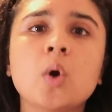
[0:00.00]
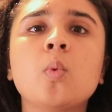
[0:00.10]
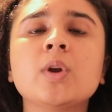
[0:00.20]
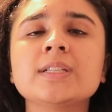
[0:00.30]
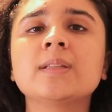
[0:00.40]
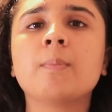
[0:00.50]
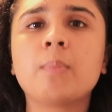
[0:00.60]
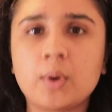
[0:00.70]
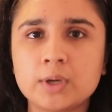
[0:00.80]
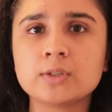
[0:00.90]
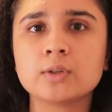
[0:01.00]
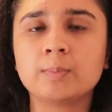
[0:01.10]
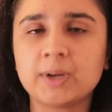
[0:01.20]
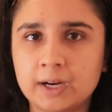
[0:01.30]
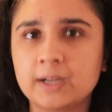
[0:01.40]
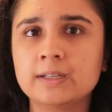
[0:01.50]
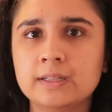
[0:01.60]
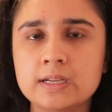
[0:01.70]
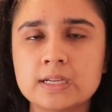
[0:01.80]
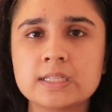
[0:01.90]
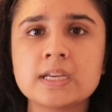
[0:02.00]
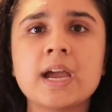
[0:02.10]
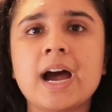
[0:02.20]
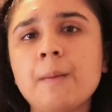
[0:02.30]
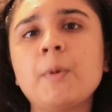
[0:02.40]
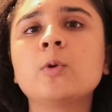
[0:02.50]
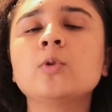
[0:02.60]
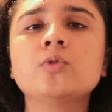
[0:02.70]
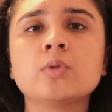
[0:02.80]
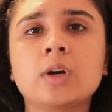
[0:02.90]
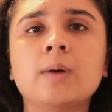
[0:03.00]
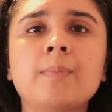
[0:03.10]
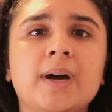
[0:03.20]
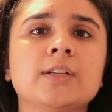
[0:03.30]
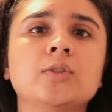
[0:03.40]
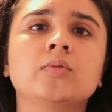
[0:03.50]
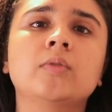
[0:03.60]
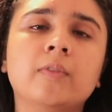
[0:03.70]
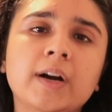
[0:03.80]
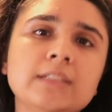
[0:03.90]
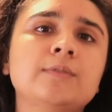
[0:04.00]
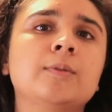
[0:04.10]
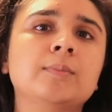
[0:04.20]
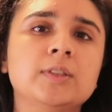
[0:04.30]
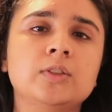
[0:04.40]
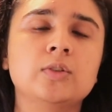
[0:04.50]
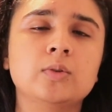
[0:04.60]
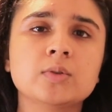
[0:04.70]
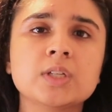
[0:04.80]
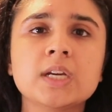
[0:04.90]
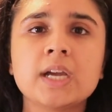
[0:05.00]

What is the point behind this? Am I going to come back to revise from this note?